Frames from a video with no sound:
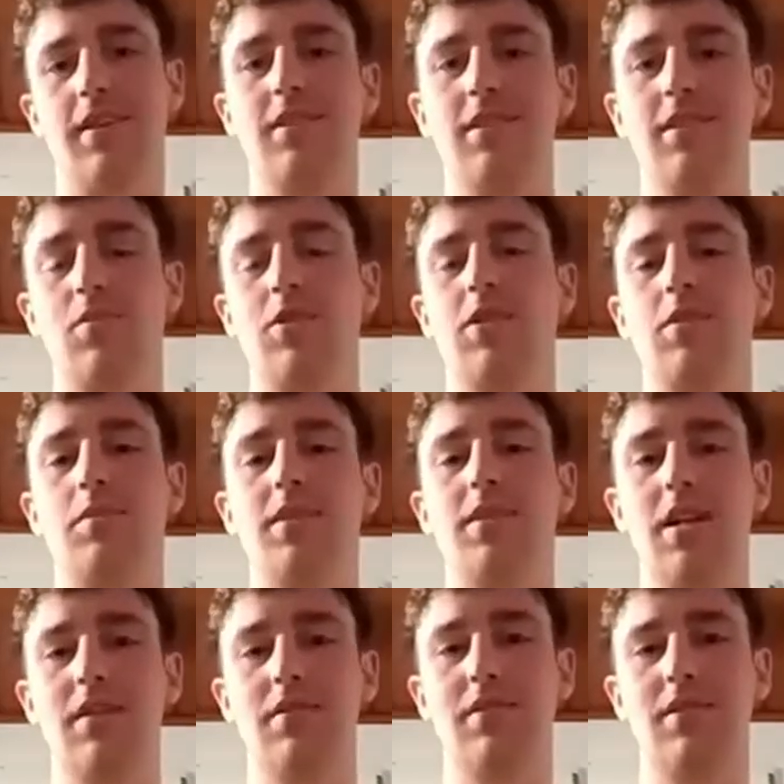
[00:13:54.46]
similar to
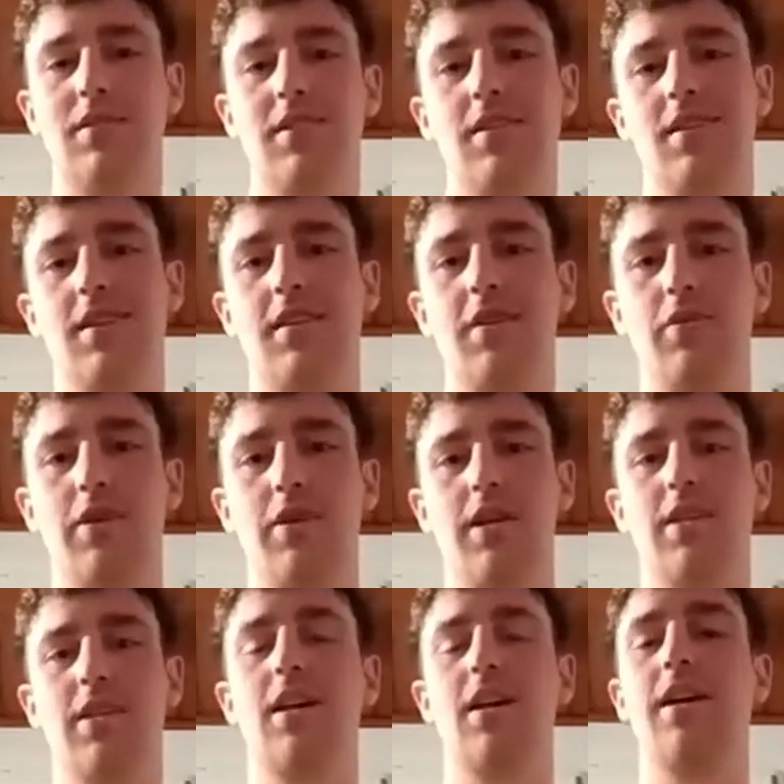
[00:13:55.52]
themselves, and they
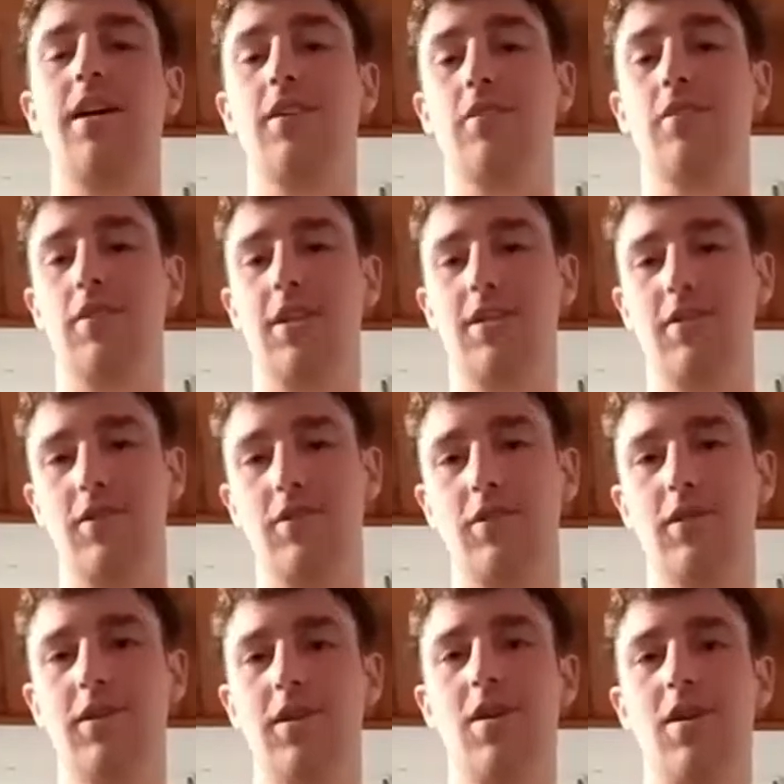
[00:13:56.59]
realize I can do that too.
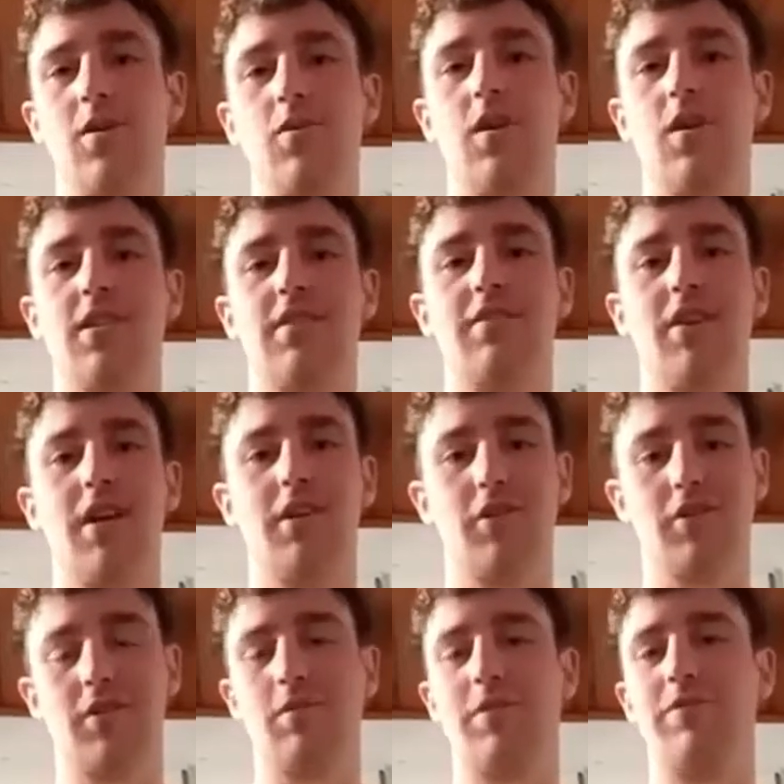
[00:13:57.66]
Whereas if I do
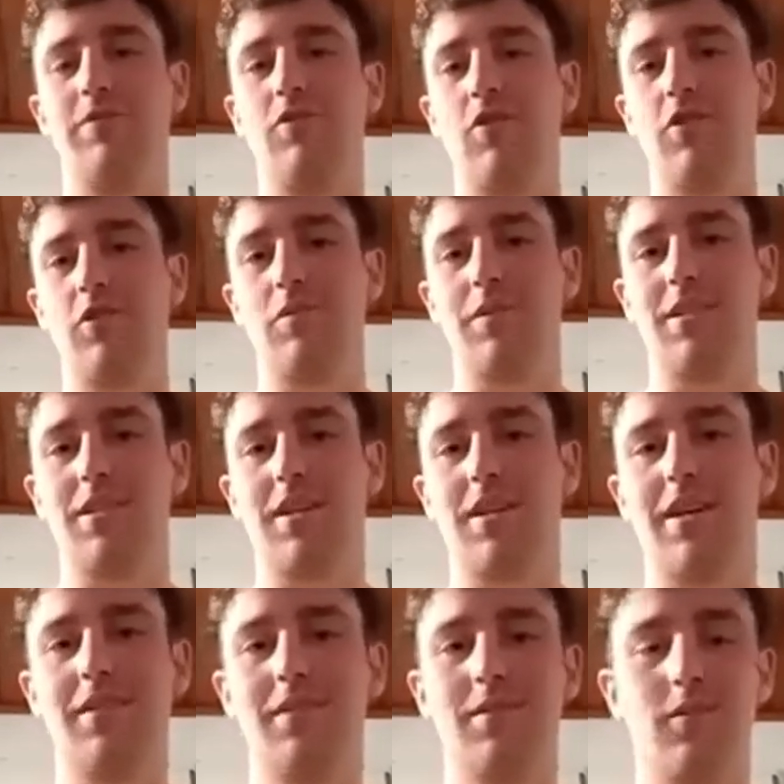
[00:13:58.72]
something for them, it's
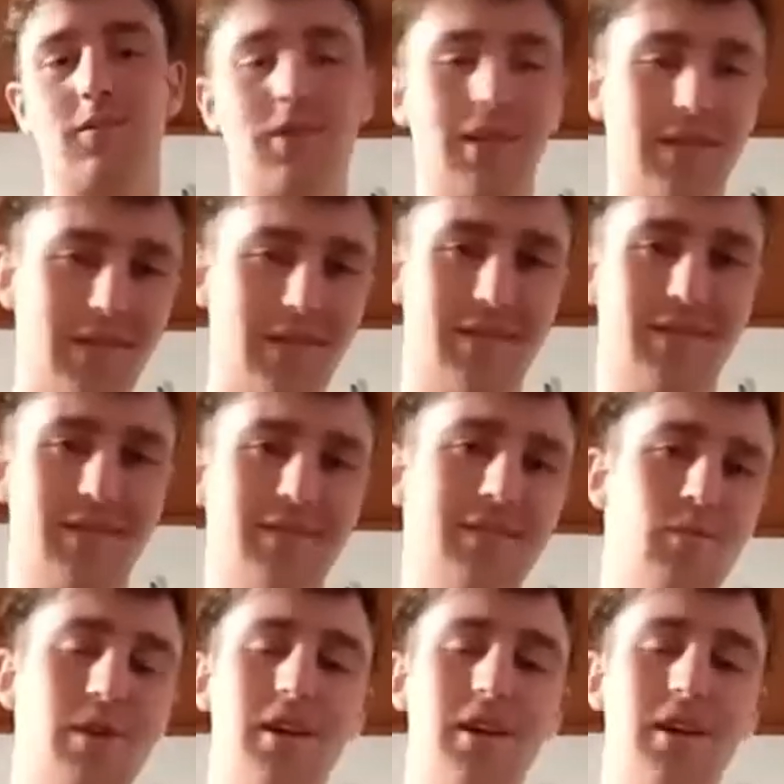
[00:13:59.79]
like, well, he's
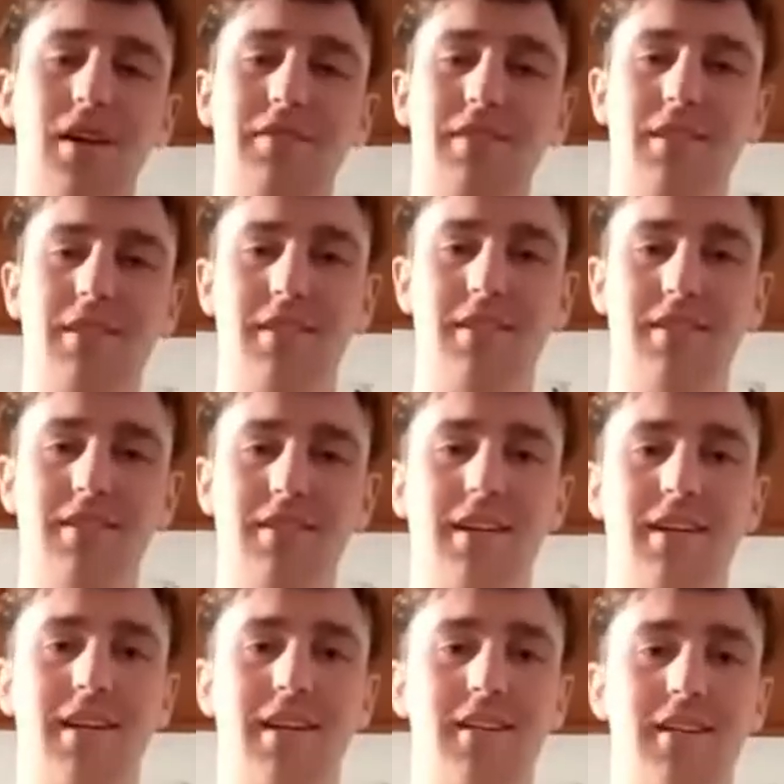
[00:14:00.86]
way off in the distance, I
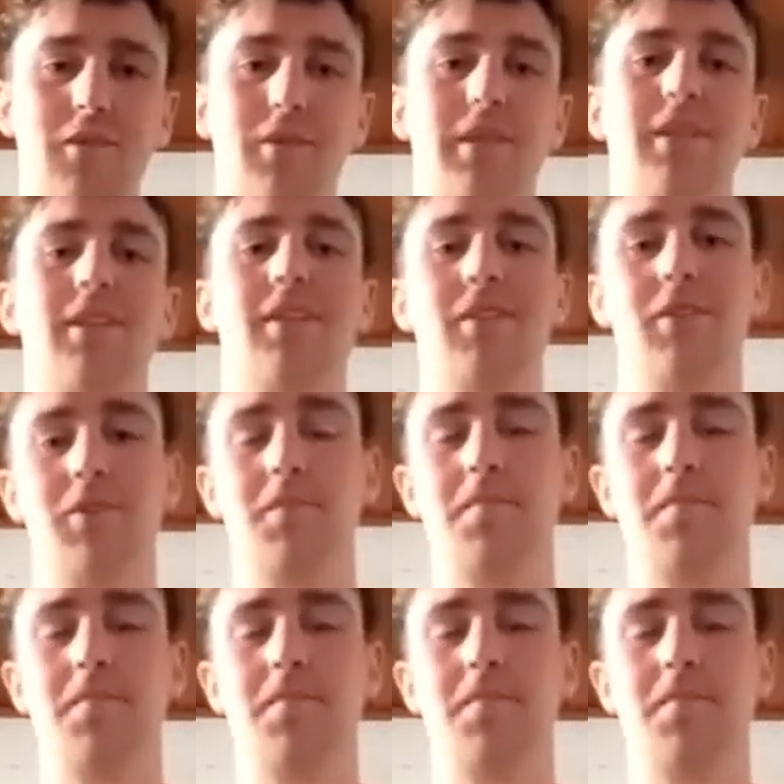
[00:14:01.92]
can't do what he can do.